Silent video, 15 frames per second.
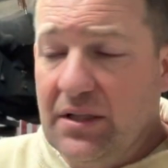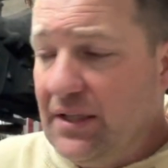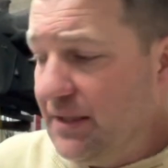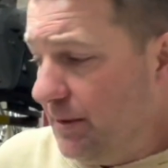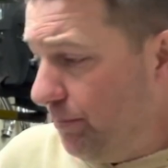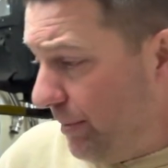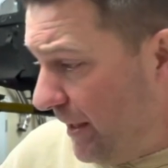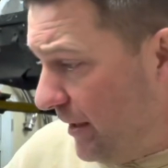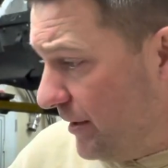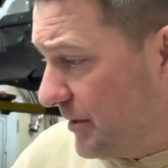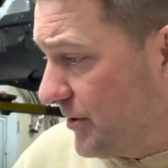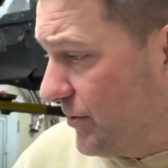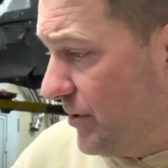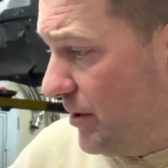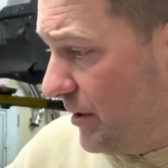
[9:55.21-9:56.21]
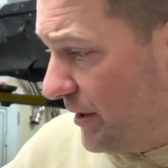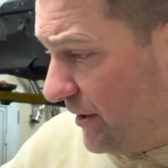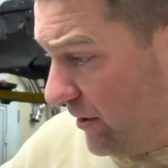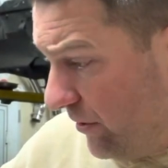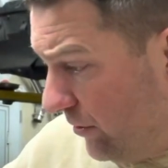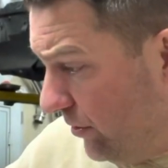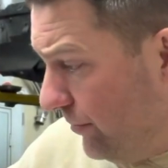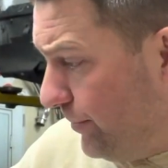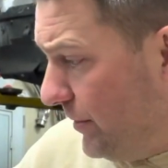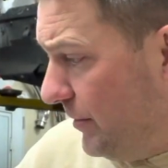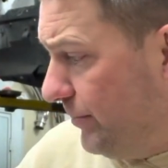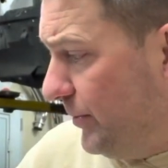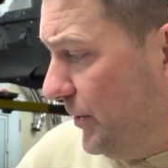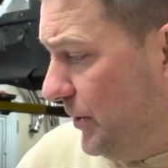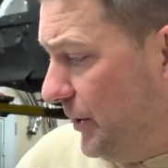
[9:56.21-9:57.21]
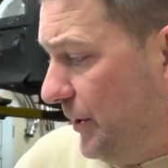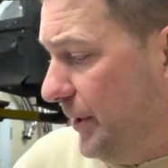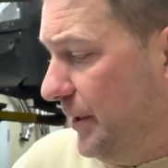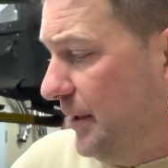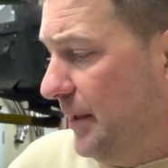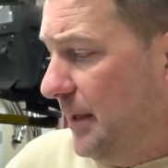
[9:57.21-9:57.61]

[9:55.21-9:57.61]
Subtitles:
get the balancer on, get the oil pump on,